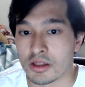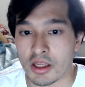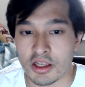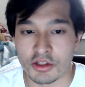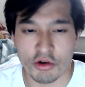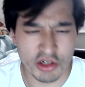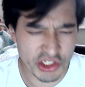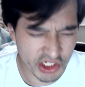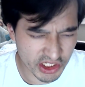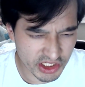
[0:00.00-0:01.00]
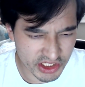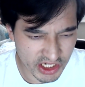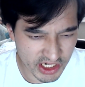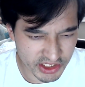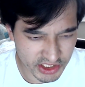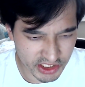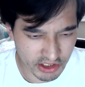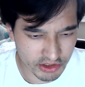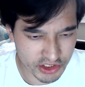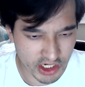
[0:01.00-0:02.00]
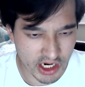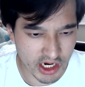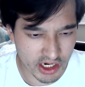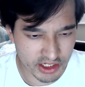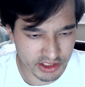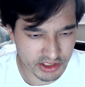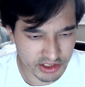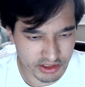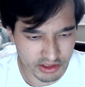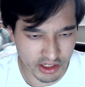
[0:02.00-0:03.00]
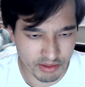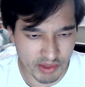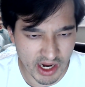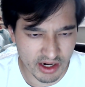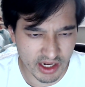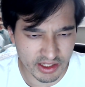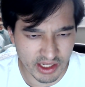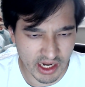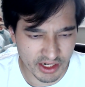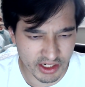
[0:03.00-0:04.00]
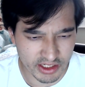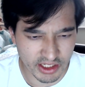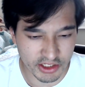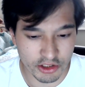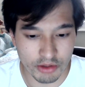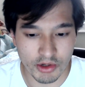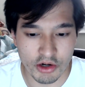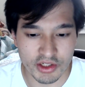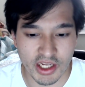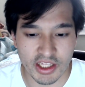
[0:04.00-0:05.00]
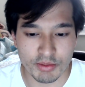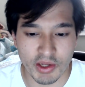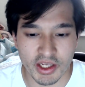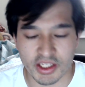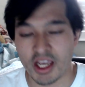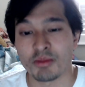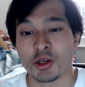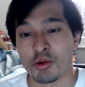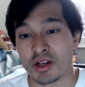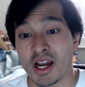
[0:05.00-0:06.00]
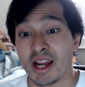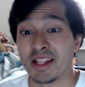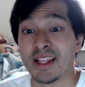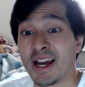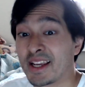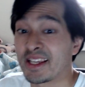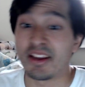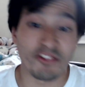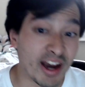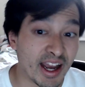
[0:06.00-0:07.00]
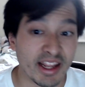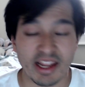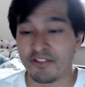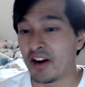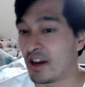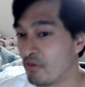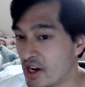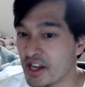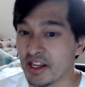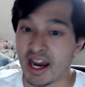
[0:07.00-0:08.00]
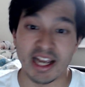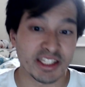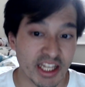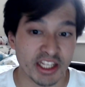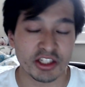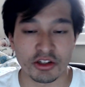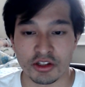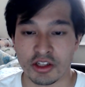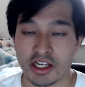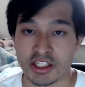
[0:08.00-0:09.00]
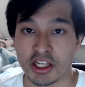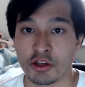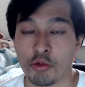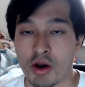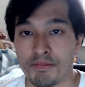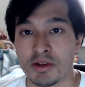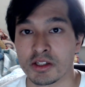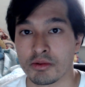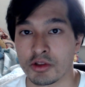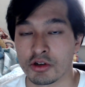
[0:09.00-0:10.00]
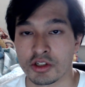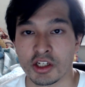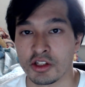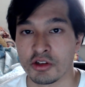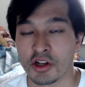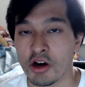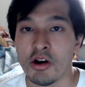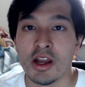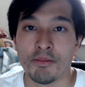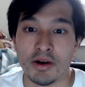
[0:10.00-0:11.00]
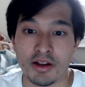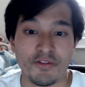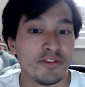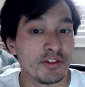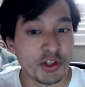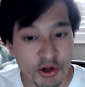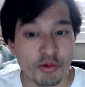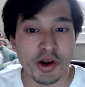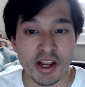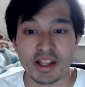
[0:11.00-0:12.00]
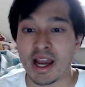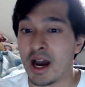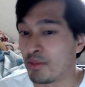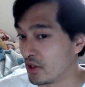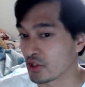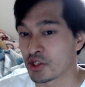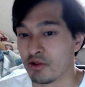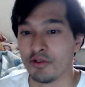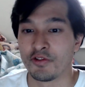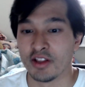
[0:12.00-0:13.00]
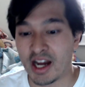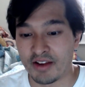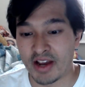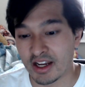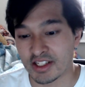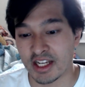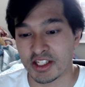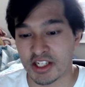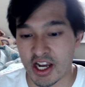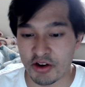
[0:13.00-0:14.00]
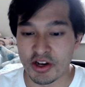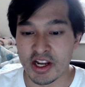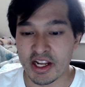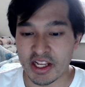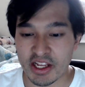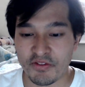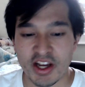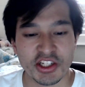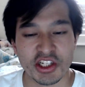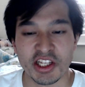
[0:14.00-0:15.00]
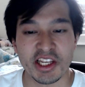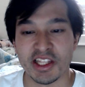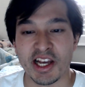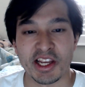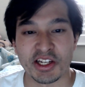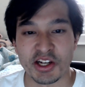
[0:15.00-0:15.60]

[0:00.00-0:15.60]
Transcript: Dorshi decides to tell Jihad, Anak, okay, let's play a game, you and I. If I win, I take your weapons of 13. You know. But if you win, I'll be your servant for life. How's that sound? eventually, they